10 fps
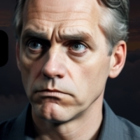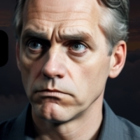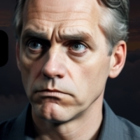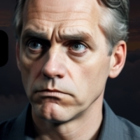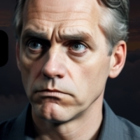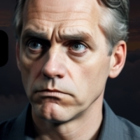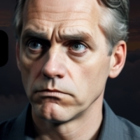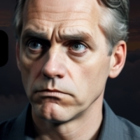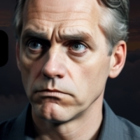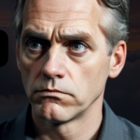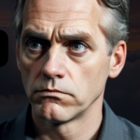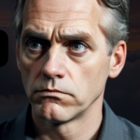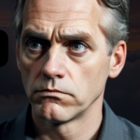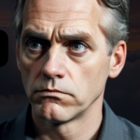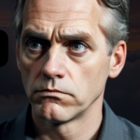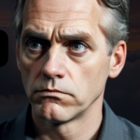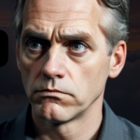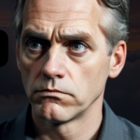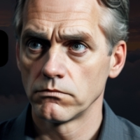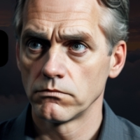
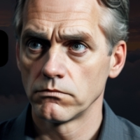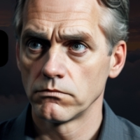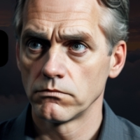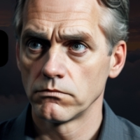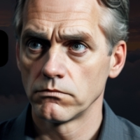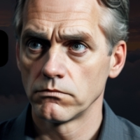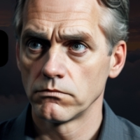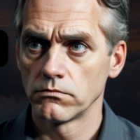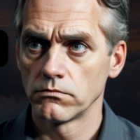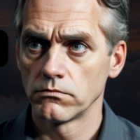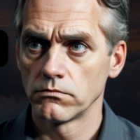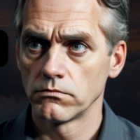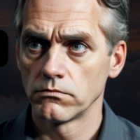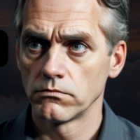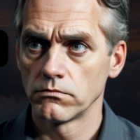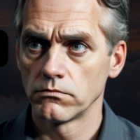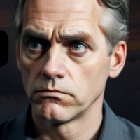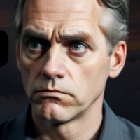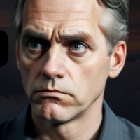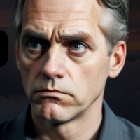
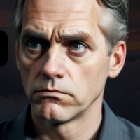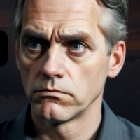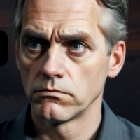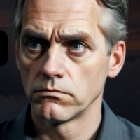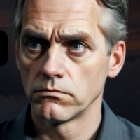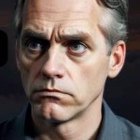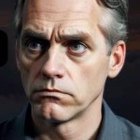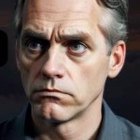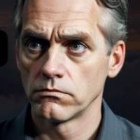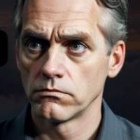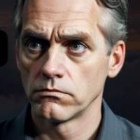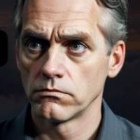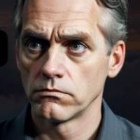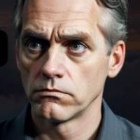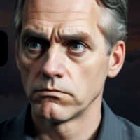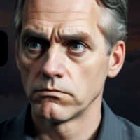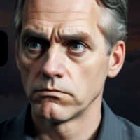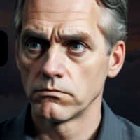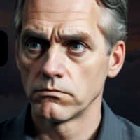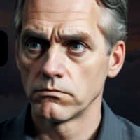
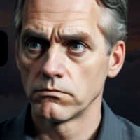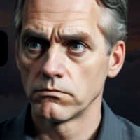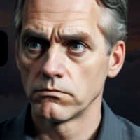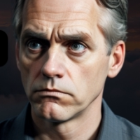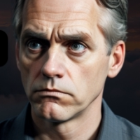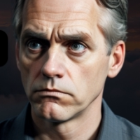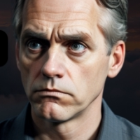This is a still picture; no speech is visible.